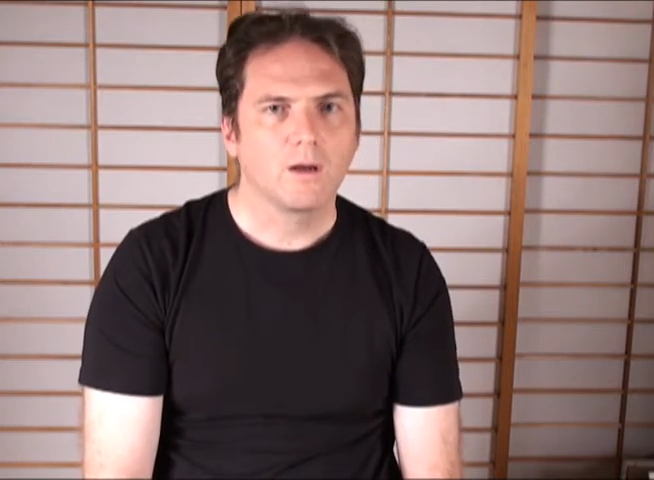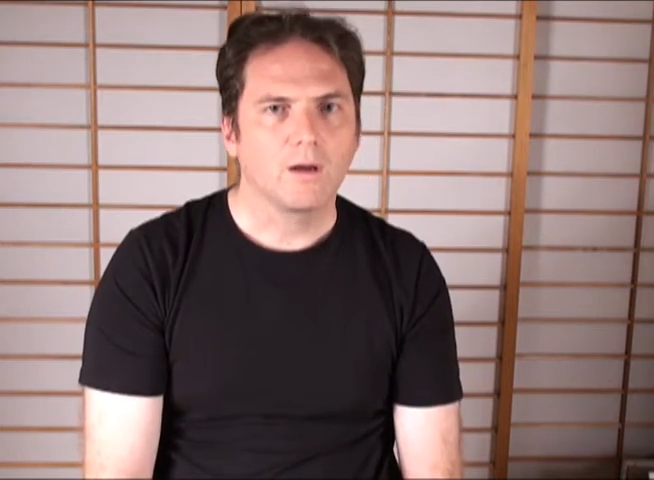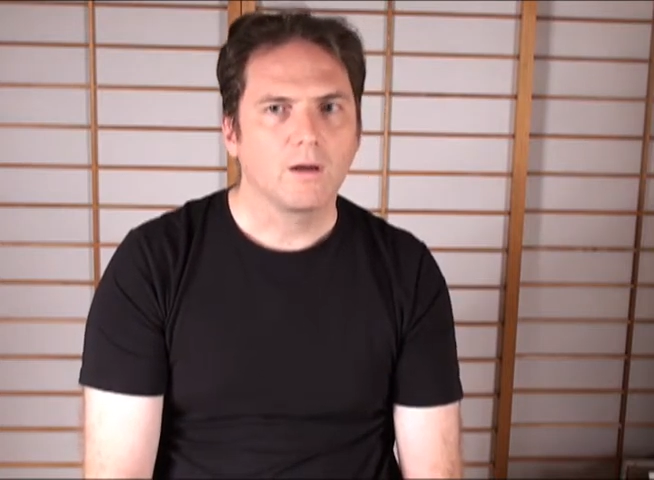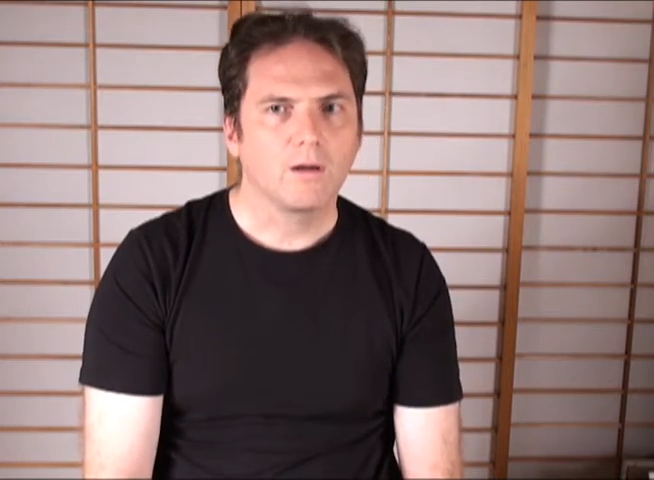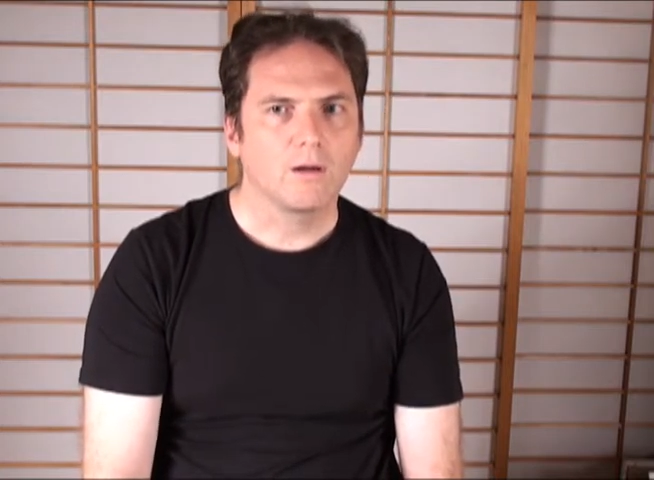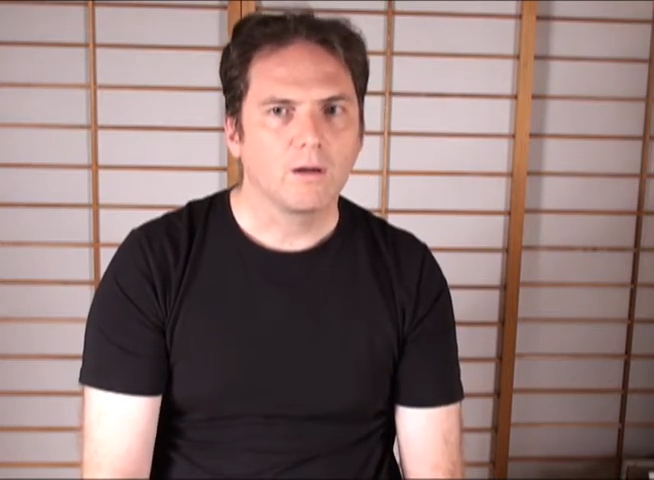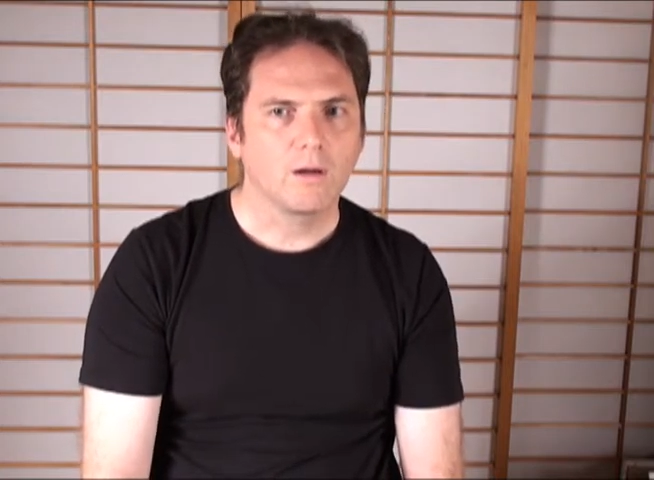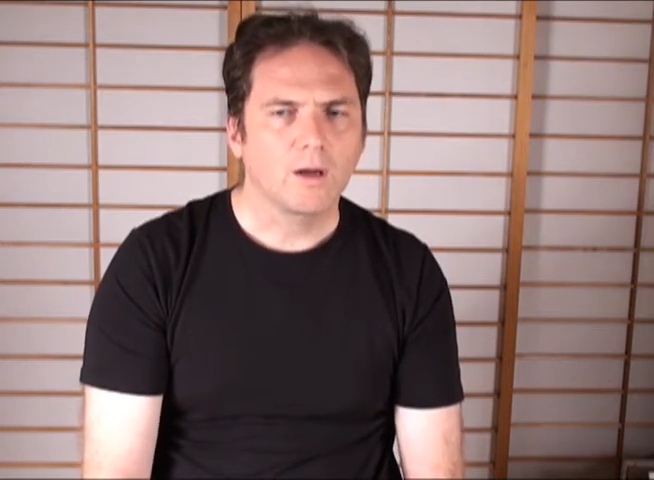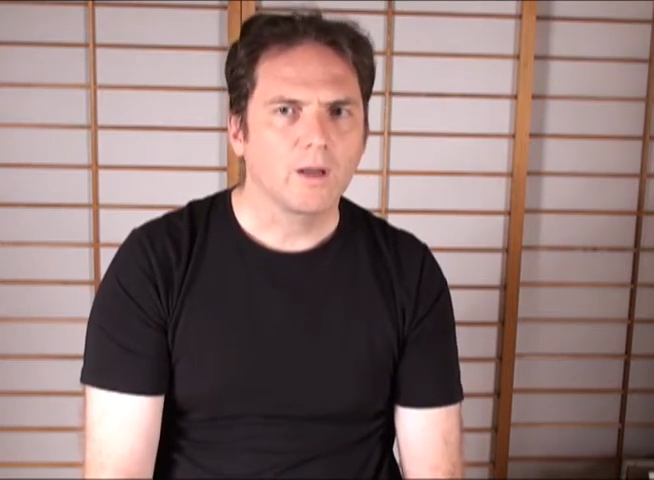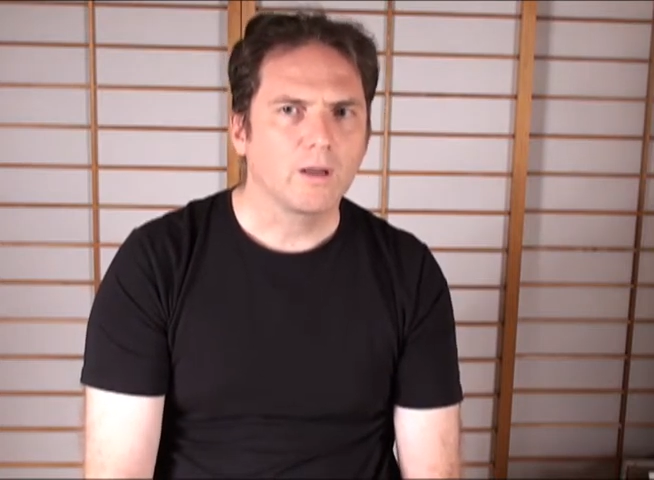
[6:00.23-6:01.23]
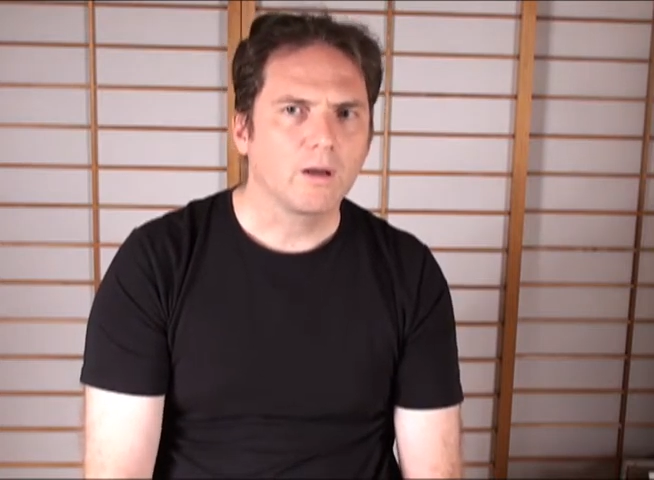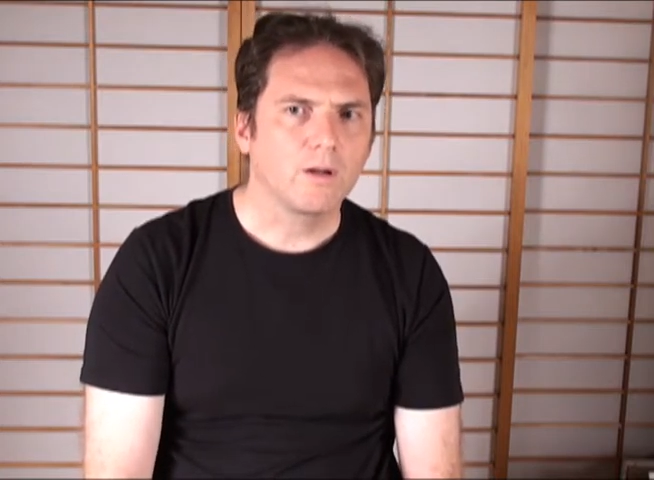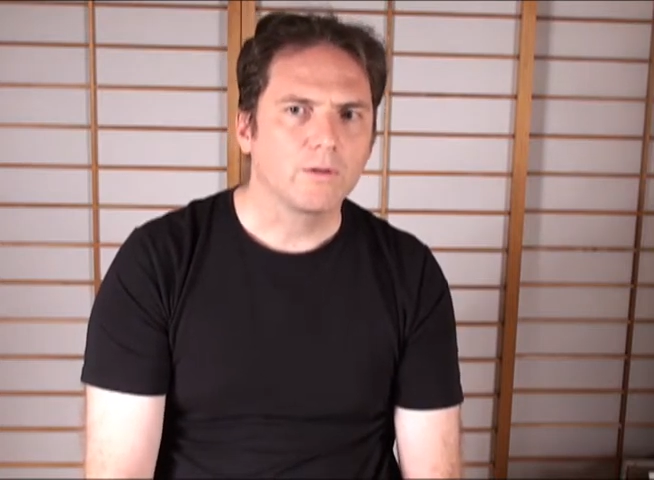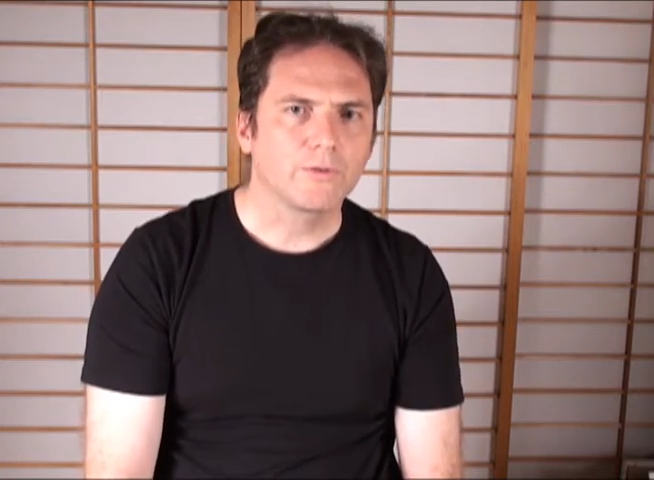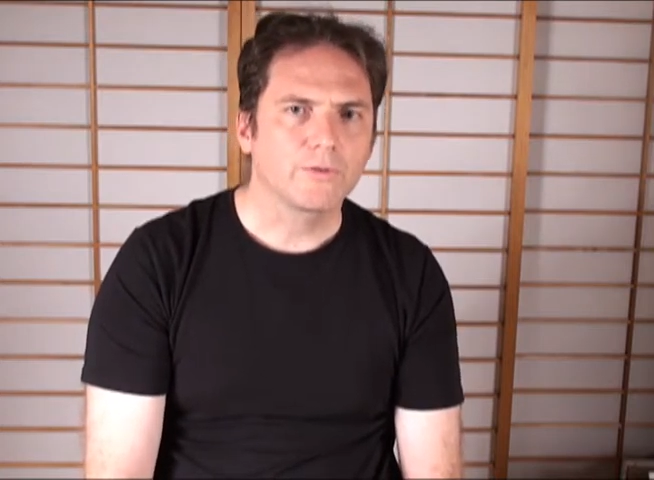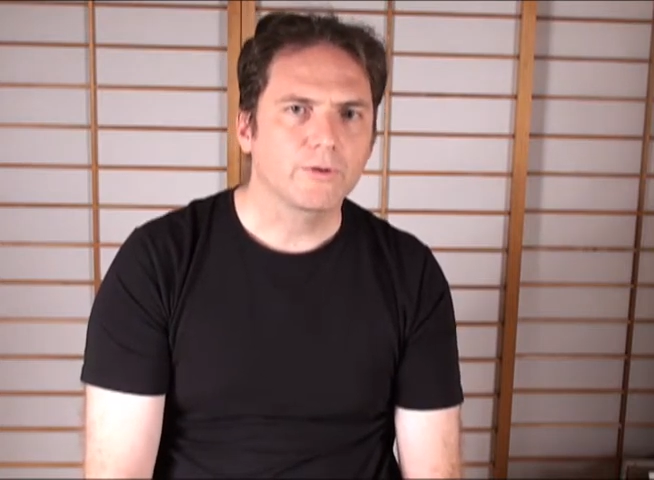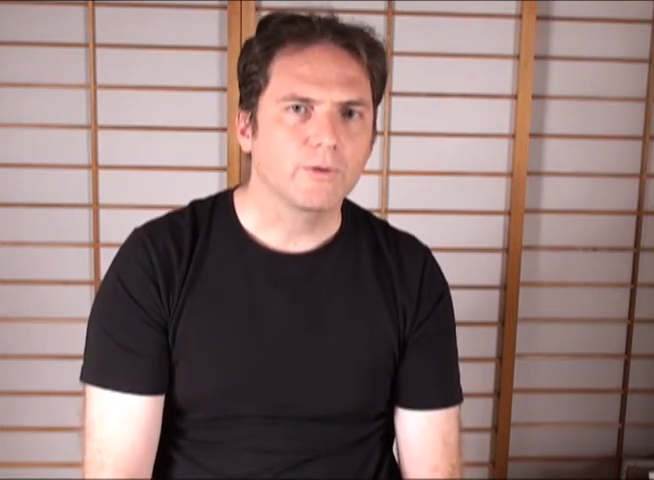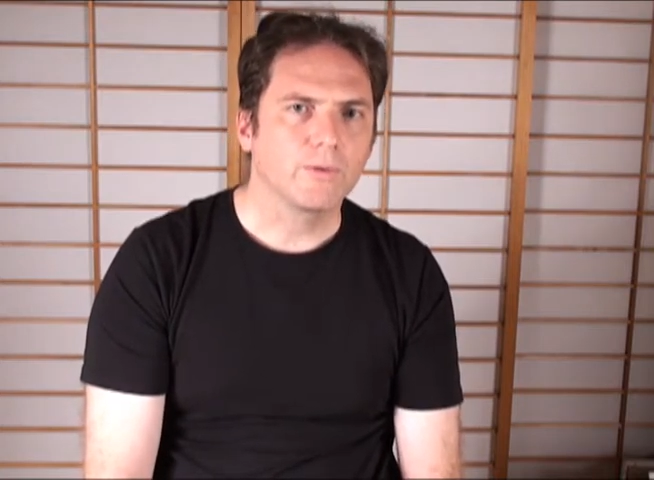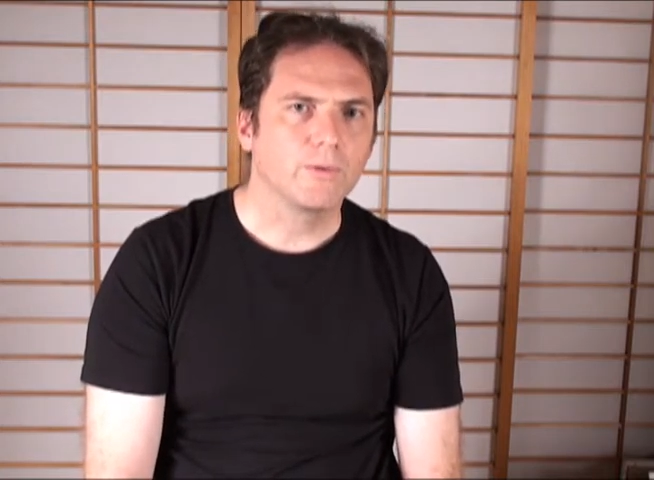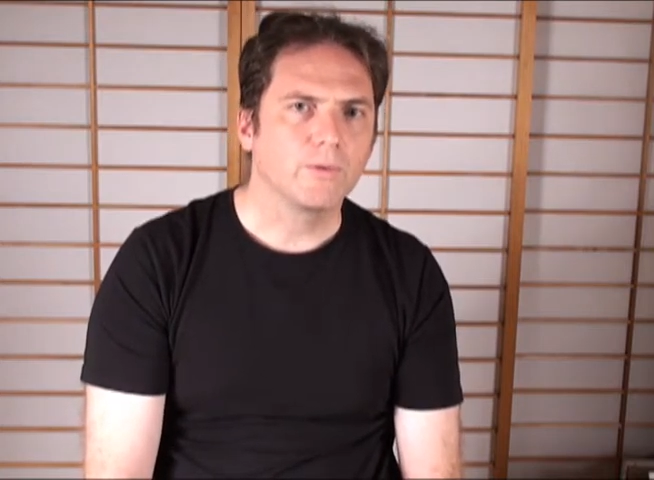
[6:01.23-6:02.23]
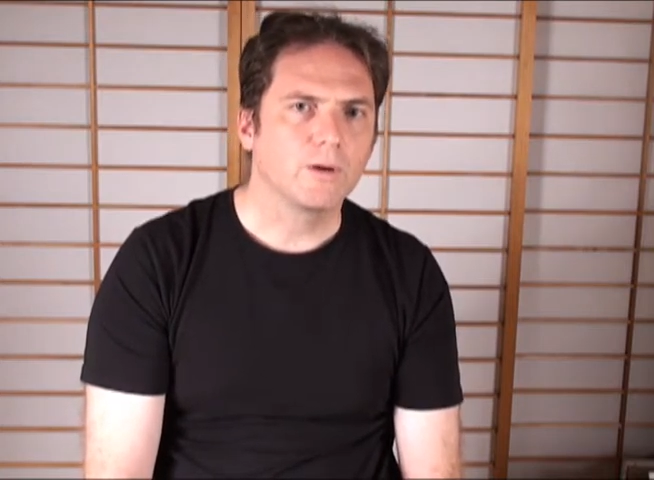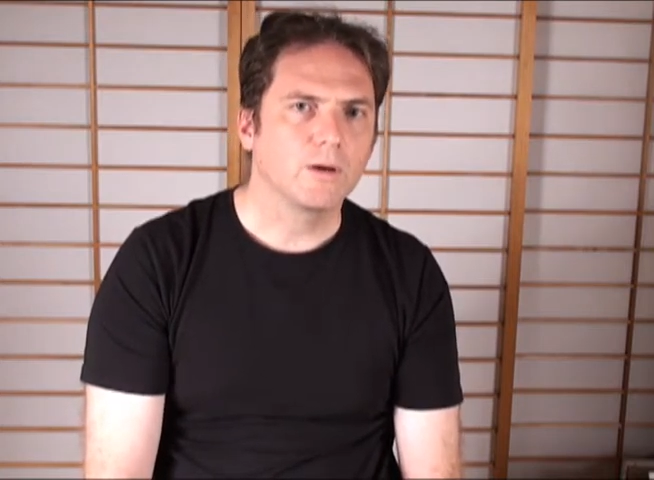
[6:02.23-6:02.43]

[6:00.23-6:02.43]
I also